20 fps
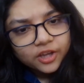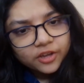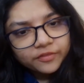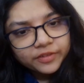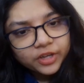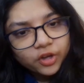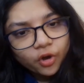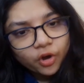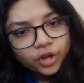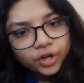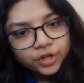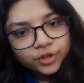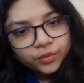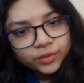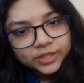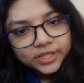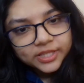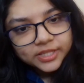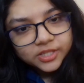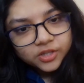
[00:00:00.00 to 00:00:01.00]
We all know
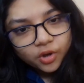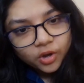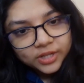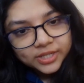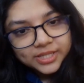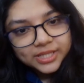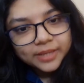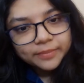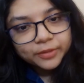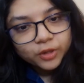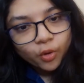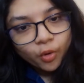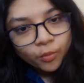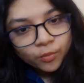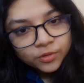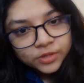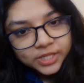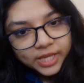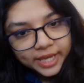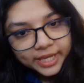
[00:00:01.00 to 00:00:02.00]
this concept,
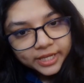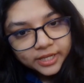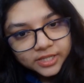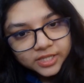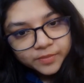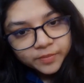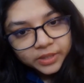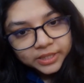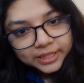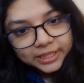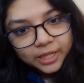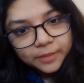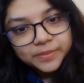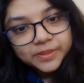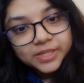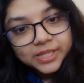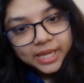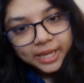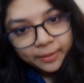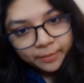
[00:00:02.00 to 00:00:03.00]
homozygous matlab
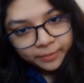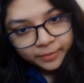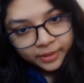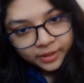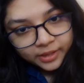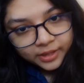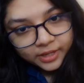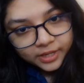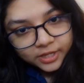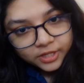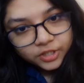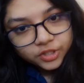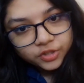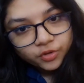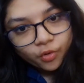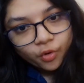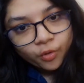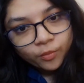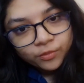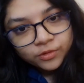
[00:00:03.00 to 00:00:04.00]
same,
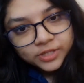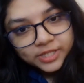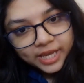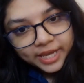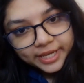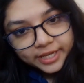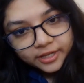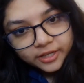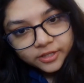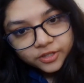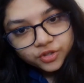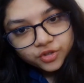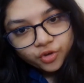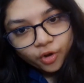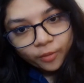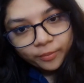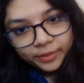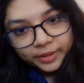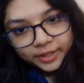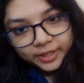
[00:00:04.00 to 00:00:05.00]
homozygous
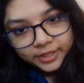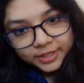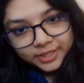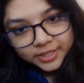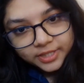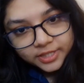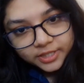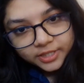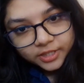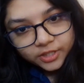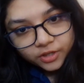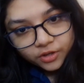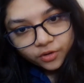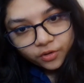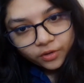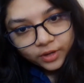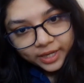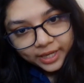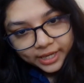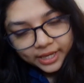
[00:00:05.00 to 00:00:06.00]
dominant.
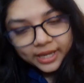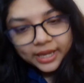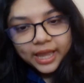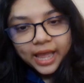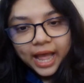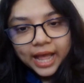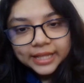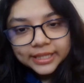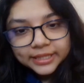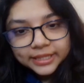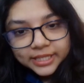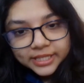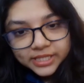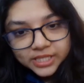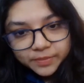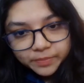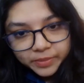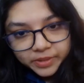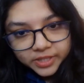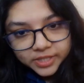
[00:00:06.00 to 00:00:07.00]
Okay, and
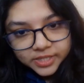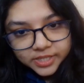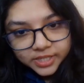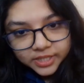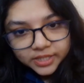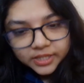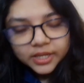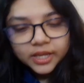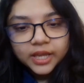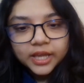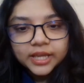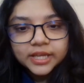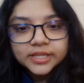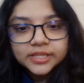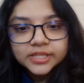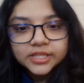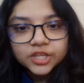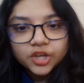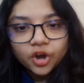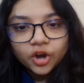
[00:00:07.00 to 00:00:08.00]
this person
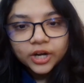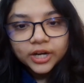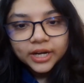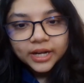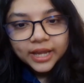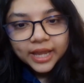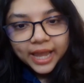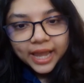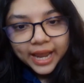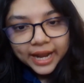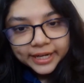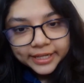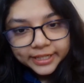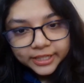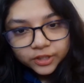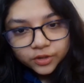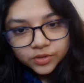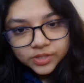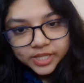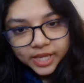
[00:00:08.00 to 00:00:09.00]
is your
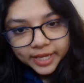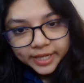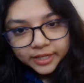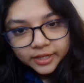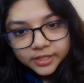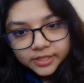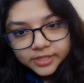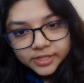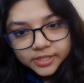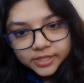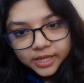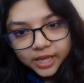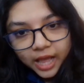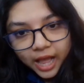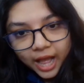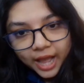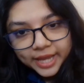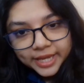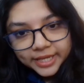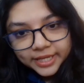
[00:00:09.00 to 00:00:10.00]
heterozygous,
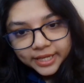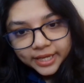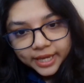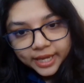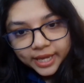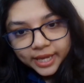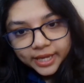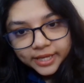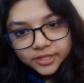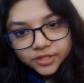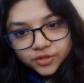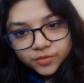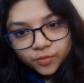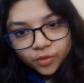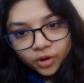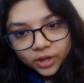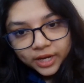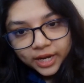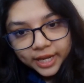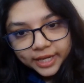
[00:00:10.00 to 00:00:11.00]
IA
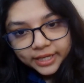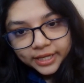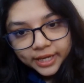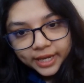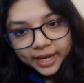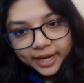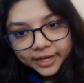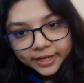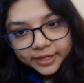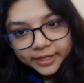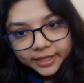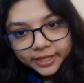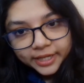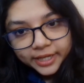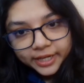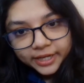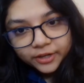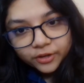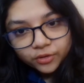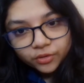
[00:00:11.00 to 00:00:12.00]
small I,
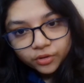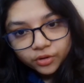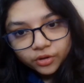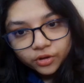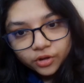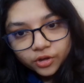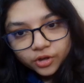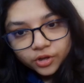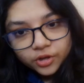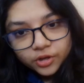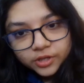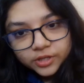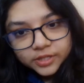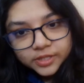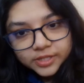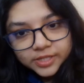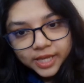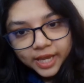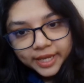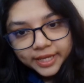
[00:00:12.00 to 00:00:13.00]

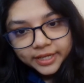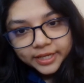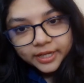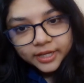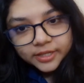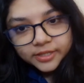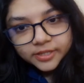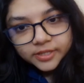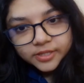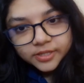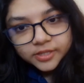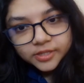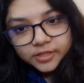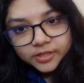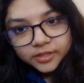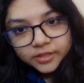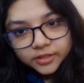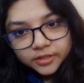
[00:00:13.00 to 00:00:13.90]
heterozygous.